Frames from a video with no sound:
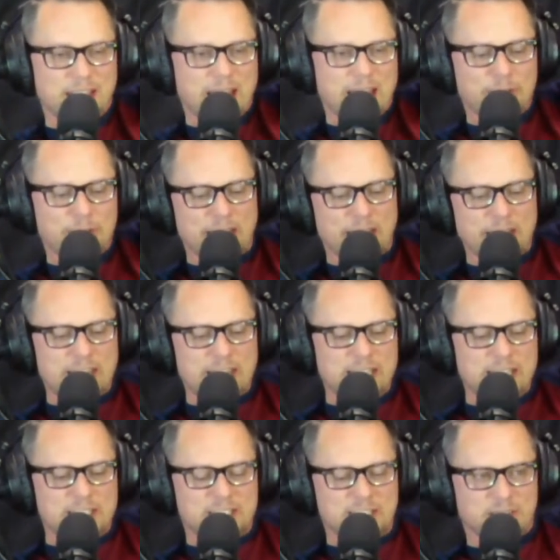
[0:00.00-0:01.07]
I don't think I
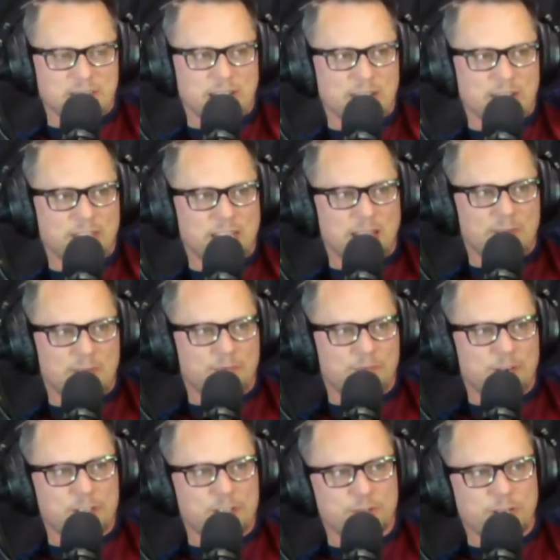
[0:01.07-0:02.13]
need Steven. I think I'm
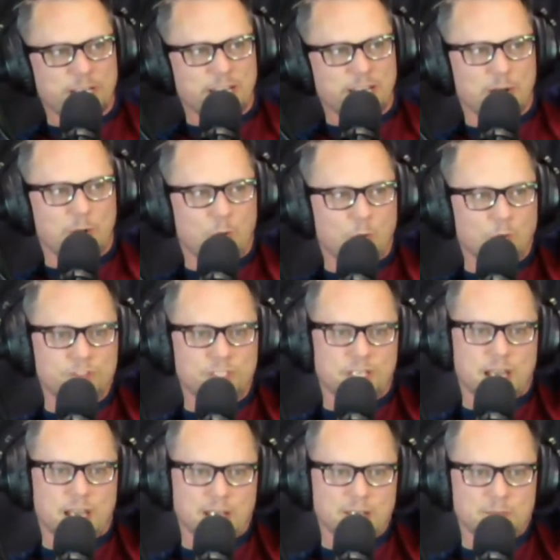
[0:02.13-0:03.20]
frustrated and old
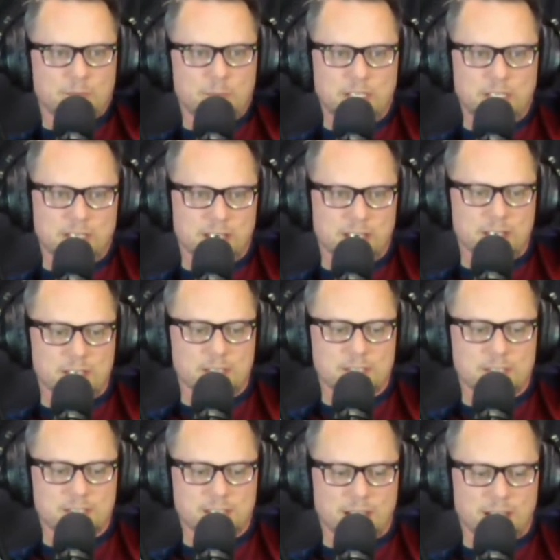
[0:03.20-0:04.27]
tonight
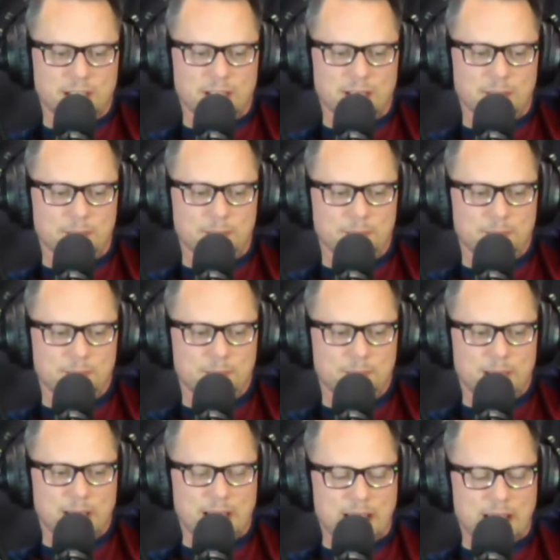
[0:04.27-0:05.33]
because
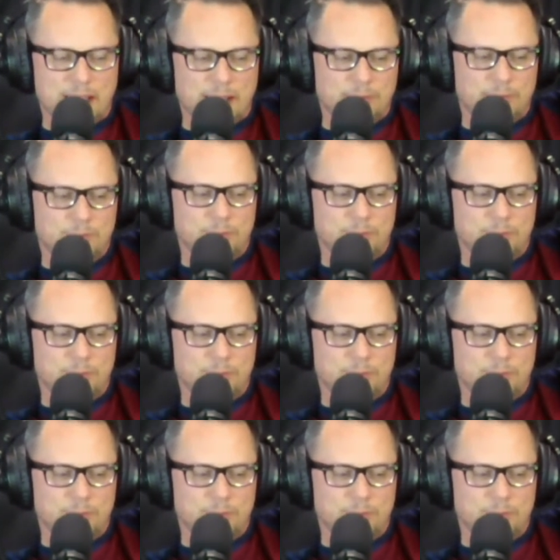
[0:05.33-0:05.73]
I